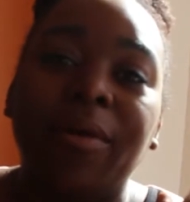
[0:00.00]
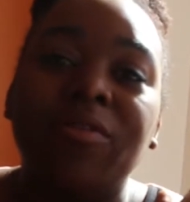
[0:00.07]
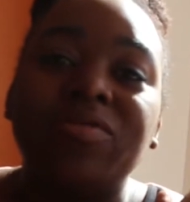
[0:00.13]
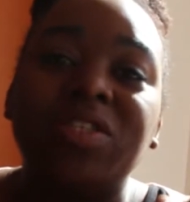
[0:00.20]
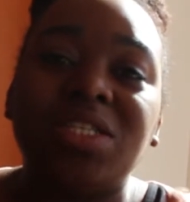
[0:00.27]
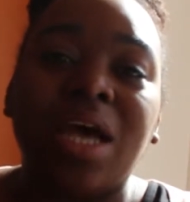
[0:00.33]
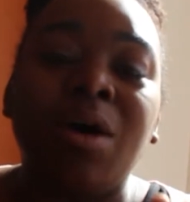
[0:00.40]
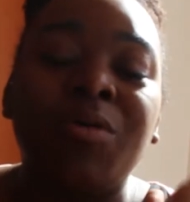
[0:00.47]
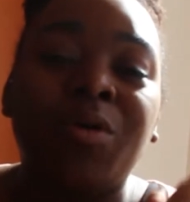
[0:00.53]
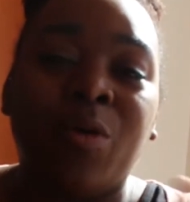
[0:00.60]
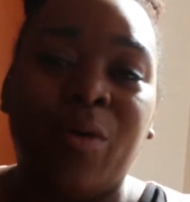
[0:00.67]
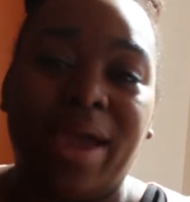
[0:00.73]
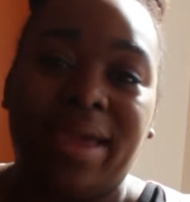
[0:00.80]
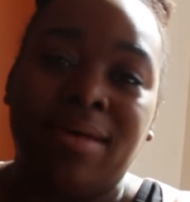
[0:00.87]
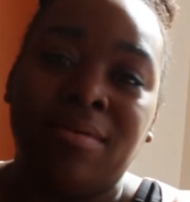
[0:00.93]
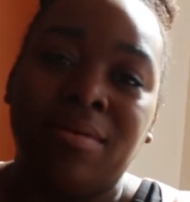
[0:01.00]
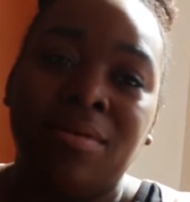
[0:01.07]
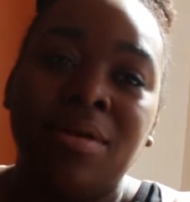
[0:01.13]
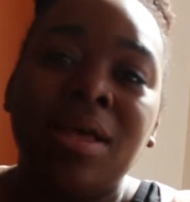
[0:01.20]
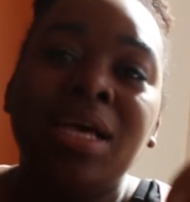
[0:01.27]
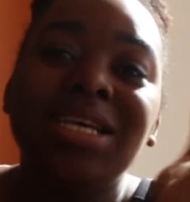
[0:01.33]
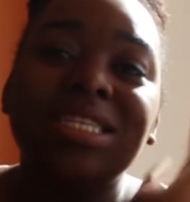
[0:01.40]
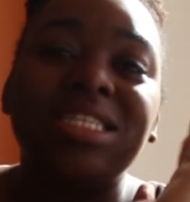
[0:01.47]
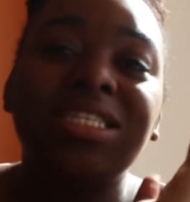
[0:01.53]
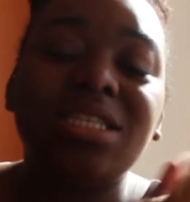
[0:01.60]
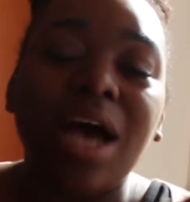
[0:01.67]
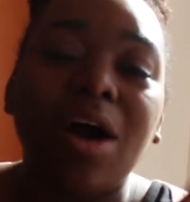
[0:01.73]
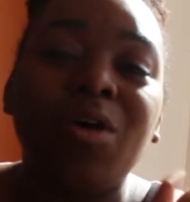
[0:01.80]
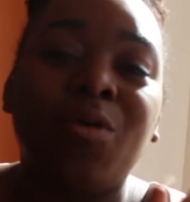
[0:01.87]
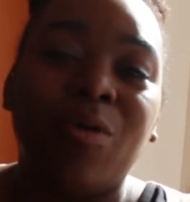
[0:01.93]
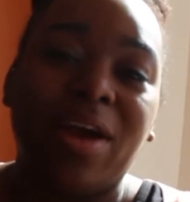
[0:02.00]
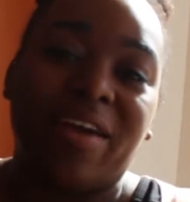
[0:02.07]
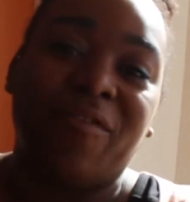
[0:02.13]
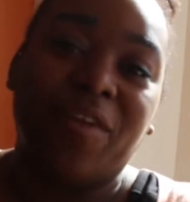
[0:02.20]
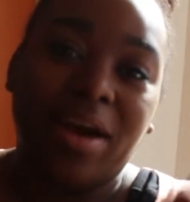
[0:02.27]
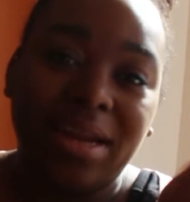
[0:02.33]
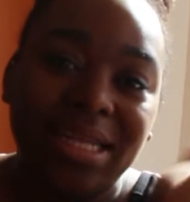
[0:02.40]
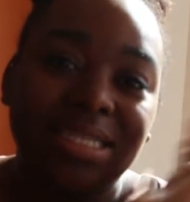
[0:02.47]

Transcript: moves so quick for a